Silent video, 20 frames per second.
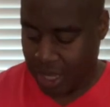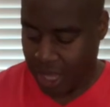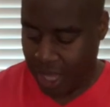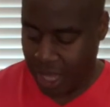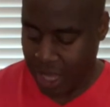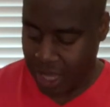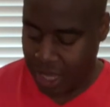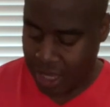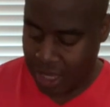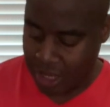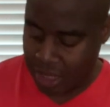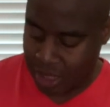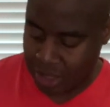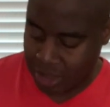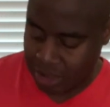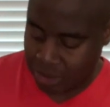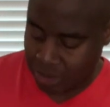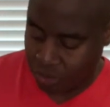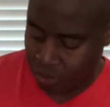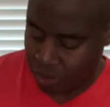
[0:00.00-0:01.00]

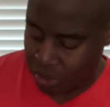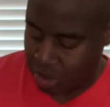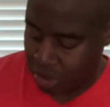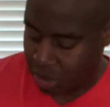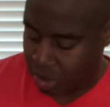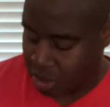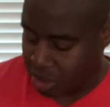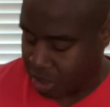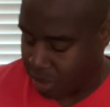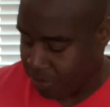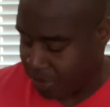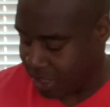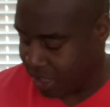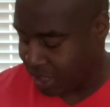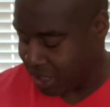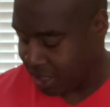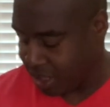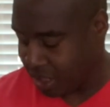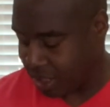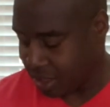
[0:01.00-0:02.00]
And we are going to
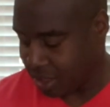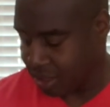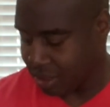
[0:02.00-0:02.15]
be